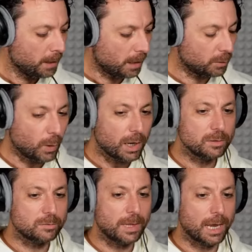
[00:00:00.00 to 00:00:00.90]
And why
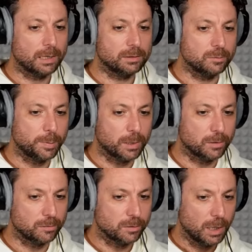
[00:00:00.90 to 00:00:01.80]
is that? Is
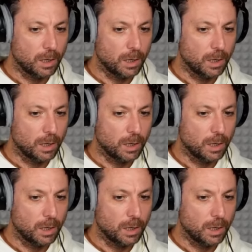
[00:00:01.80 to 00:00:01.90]
because